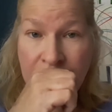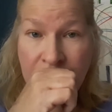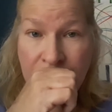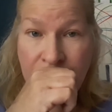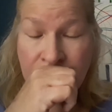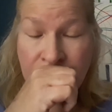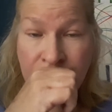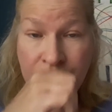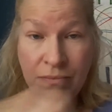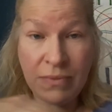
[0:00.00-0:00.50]

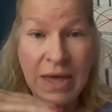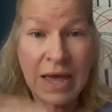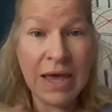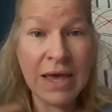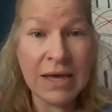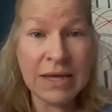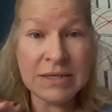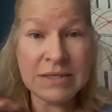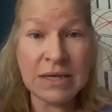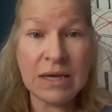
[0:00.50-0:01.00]
They
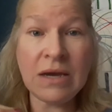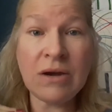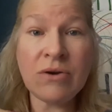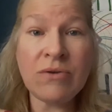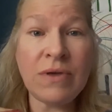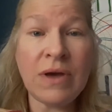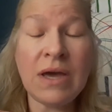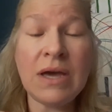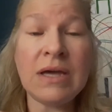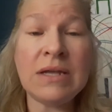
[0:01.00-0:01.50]
end here,
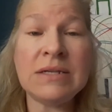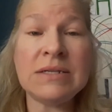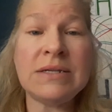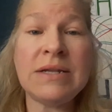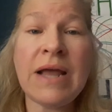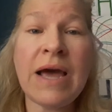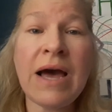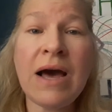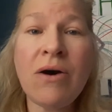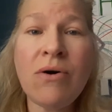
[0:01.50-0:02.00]
they end
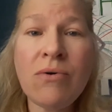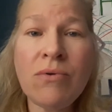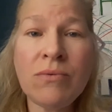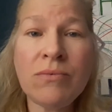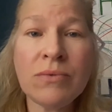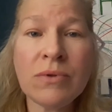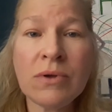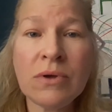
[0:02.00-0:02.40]
now,